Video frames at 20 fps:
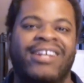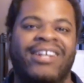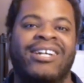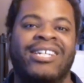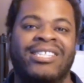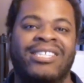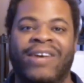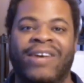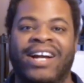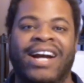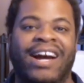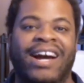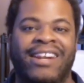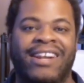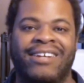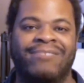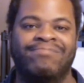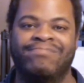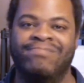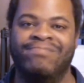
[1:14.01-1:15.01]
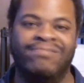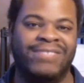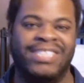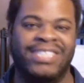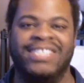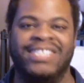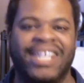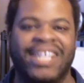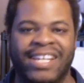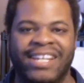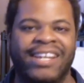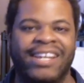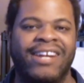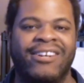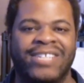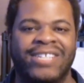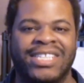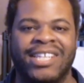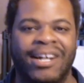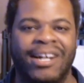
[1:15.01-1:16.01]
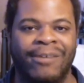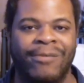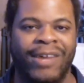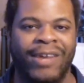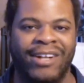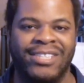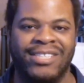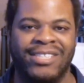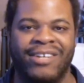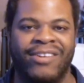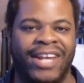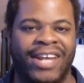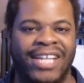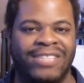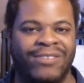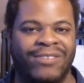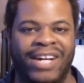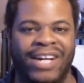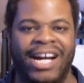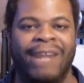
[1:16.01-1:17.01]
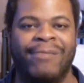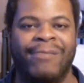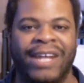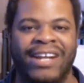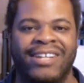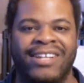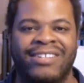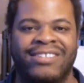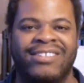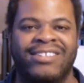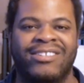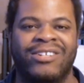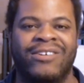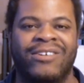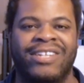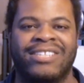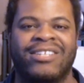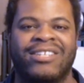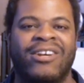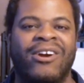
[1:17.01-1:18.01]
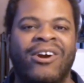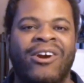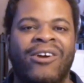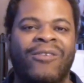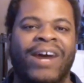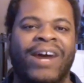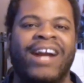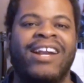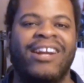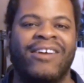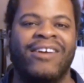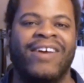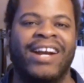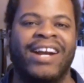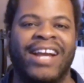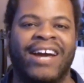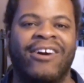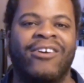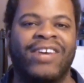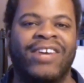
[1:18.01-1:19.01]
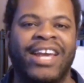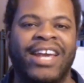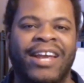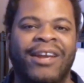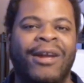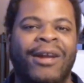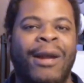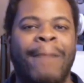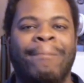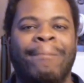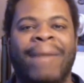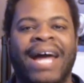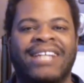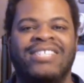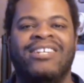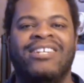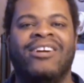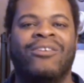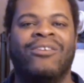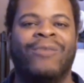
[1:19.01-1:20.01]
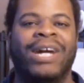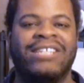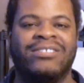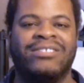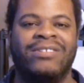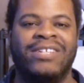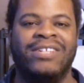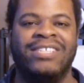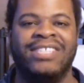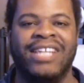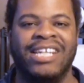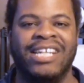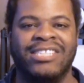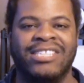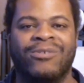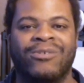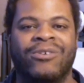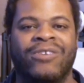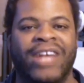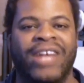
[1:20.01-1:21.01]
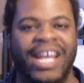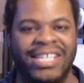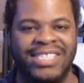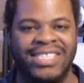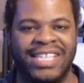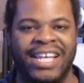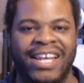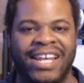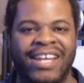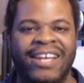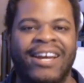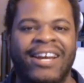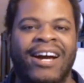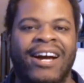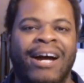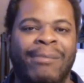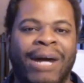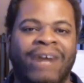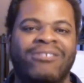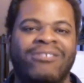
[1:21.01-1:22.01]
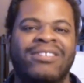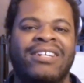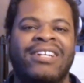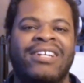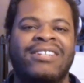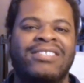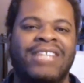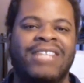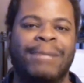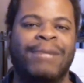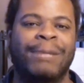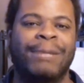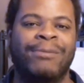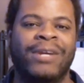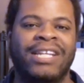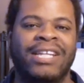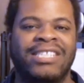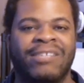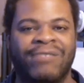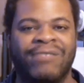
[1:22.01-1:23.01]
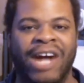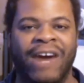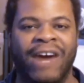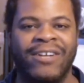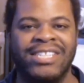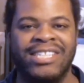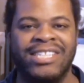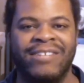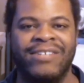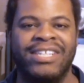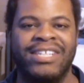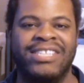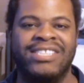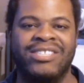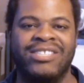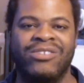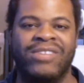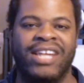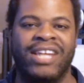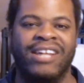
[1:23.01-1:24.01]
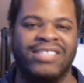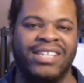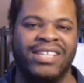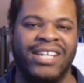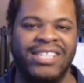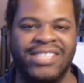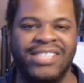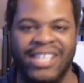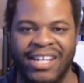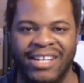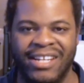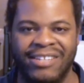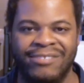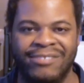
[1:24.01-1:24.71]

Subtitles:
so I gotta stick it in here somewhere. So that's why I'm getting to this right here, right now. Okay, back to your regularly scheduled essay about WWE Survivor Series 2018.